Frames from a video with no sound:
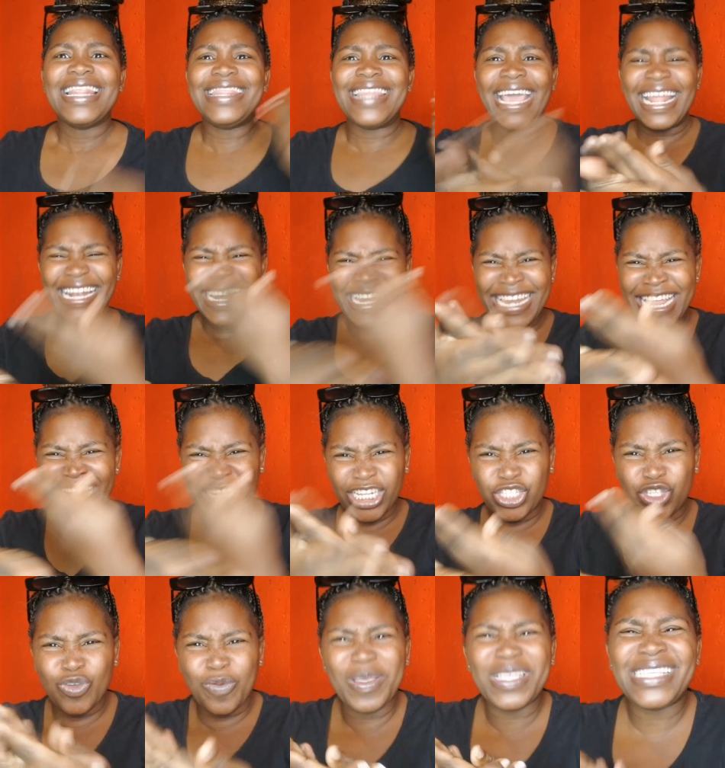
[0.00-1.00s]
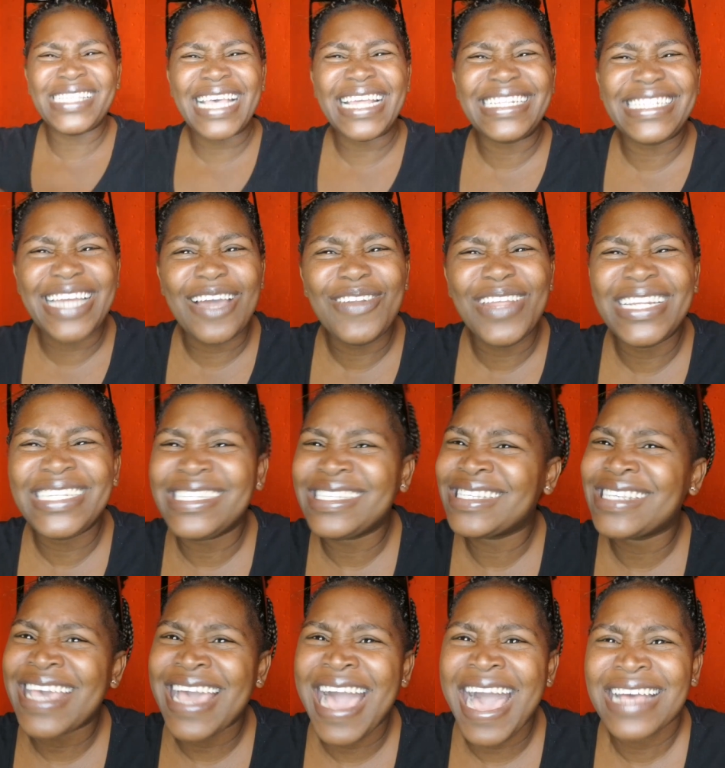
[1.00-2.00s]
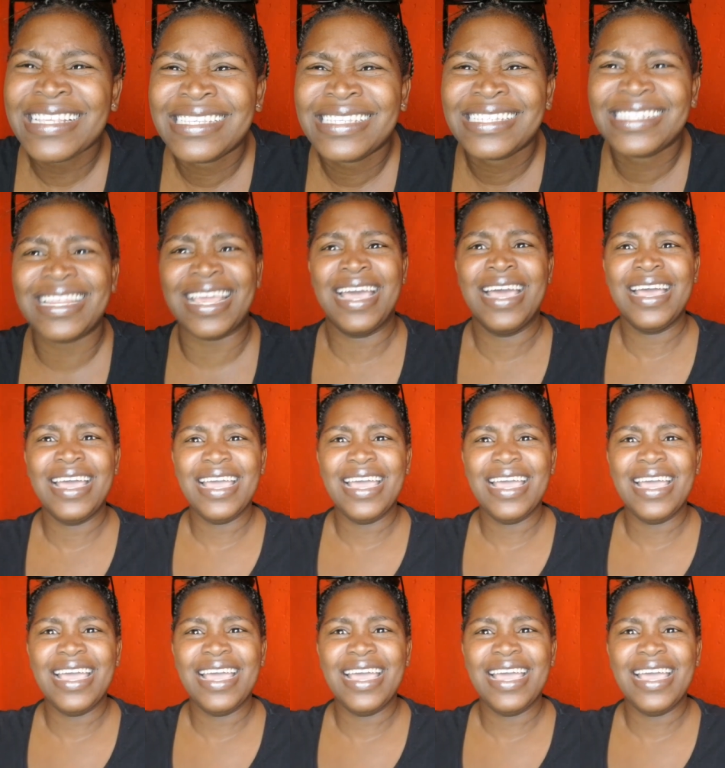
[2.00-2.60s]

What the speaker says: that need to be sat down and discussed.